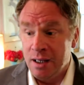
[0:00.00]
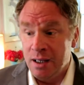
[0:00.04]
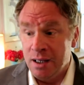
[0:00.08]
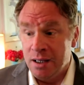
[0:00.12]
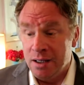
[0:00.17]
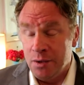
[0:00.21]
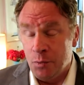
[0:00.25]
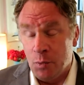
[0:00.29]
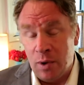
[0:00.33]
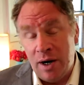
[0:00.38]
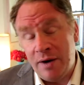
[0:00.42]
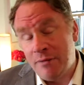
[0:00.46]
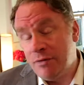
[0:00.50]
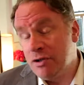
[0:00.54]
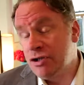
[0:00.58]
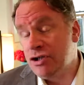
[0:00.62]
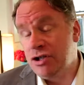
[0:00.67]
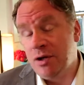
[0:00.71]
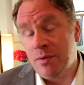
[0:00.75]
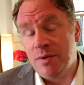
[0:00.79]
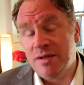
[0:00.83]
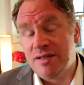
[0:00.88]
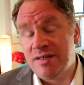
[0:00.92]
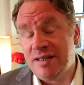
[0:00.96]
Whenever
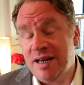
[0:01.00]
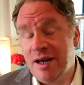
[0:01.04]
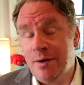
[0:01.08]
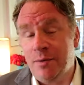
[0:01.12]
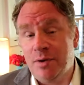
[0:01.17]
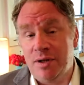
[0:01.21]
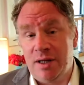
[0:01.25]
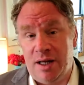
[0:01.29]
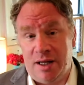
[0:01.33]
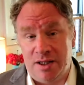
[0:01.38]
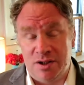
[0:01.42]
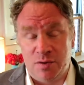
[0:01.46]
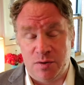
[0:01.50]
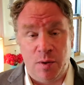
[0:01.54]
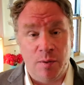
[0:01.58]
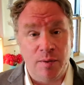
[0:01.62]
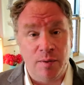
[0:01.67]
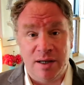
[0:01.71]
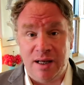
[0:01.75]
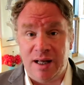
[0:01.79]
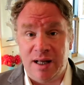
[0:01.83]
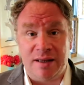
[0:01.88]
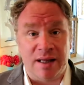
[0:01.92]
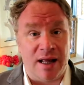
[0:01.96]
she would stay with us, we
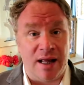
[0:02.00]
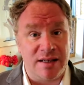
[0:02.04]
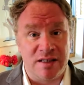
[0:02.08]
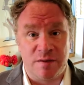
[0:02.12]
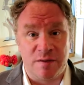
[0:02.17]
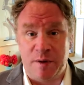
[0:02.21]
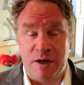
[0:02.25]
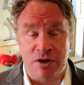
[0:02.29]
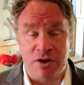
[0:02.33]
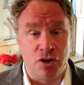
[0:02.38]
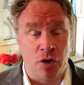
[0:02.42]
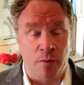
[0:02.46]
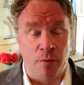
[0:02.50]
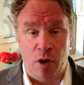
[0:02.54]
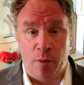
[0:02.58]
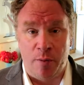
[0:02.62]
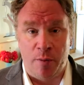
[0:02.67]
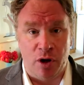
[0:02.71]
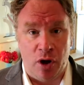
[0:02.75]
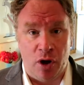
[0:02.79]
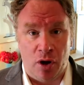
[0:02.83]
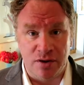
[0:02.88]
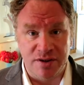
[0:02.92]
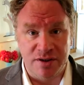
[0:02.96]
would get that special
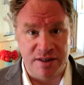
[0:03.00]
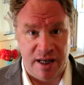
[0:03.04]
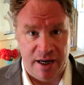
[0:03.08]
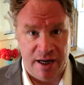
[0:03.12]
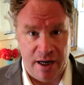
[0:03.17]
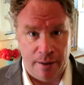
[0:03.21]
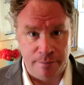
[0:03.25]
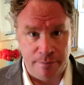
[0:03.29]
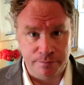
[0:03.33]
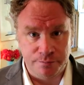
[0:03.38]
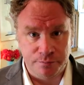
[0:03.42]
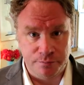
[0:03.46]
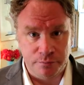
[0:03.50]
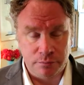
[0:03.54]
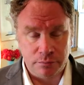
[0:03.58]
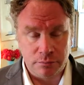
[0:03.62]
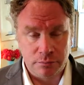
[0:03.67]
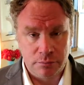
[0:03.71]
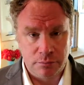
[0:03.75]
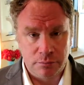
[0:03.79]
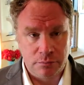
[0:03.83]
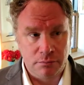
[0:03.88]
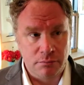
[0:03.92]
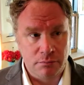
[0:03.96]
moment all set up.
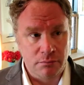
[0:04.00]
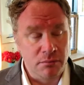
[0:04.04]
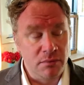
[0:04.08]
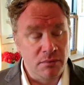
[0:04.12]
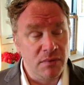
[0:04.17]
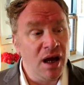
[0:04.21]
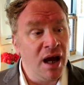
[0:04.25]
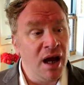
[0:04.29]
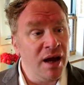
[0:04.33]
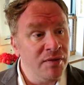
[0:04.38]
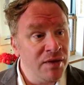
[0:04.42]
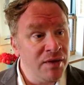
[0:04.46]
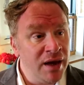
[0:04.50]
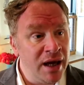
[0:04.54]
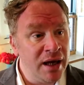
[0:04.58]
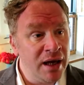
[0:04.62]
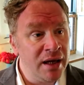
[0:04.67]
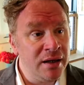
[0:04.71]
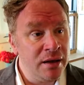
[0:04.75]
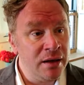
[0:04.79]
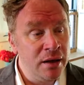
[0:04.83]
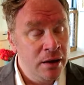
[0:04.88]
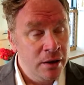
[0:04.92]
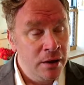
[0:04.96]
And
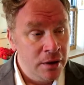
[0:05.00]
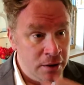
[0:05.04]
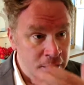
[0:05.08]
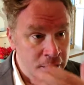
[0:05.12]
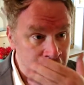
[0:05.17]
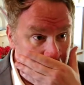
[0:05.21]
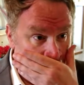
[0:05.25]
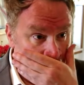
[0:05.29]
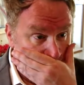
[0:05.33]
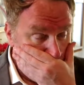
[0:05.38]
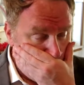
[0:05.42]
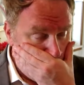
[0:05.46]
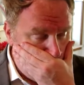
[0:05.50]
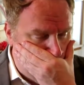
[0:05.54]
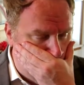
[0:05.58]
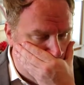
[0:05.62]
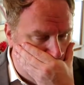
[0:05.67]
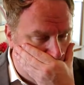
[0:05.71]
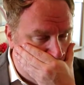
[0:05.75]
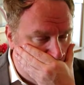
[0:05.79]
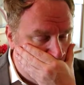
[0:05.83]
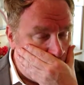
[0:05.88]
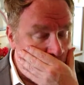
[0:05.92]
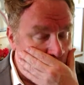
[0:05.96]
then,
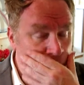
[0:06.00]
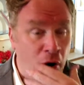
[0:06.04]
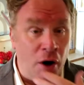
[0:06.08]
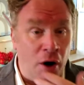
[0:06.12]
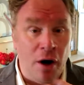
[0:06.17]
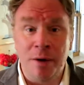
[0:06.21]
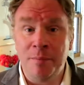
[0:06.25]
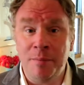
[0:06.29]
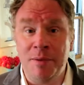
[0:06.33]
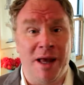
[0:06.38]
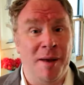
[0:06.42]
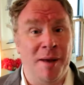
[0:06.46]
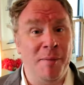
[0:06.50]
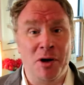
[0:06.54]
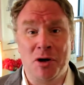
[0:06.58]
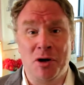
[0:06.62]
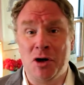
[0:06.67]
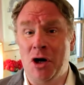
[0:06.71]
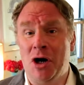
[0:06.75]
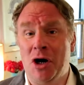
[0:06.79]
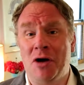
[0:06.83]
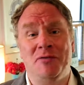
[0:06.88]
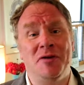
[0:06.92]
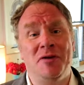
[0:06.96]
pardon me, I'm a
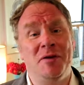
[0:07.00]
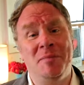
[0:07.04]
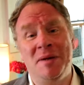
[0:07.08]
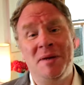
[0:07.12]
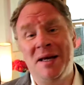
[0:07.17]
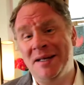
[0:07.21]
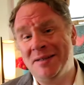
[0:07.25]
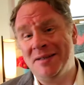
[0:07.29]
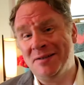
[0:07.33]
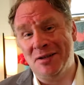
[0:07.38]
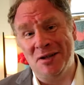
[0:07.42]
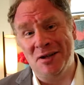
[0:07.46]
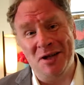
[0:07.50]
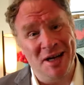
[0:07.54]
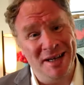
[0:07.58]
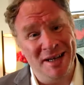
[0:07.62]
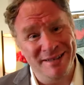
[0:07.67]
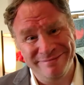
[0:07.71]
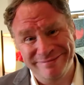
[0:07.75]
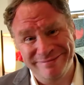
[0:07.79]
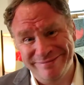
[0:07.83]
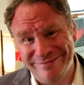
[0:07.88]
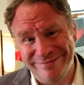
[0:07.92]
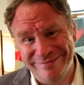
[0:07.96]
coughing man today.
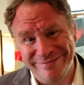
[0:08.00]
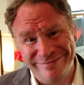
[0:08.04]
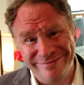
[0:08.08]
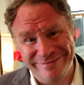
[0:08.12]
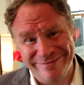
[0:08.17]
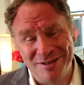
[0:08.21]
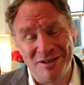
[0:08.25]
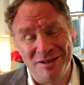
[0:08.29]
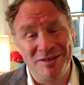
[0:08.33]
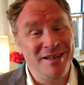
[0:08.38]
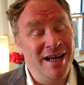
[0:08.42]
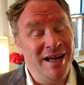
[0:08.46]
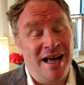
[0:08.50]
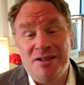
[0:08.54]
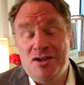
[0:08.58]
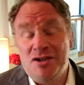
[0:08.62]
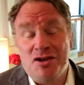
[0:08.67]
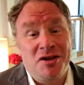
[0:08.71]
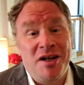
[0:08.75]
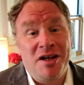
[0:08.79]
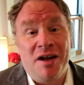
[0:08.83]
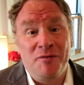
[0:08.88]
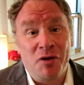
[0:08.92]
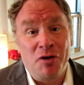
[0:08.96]
I
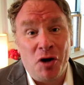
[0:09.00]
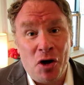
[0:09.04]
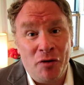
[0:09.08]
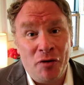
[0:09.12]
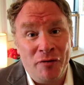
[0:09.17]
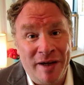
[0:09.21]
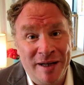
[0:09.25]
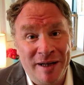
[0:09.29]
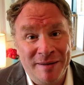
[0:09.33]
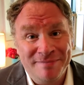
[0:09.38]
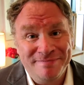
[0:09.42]
just love coffee.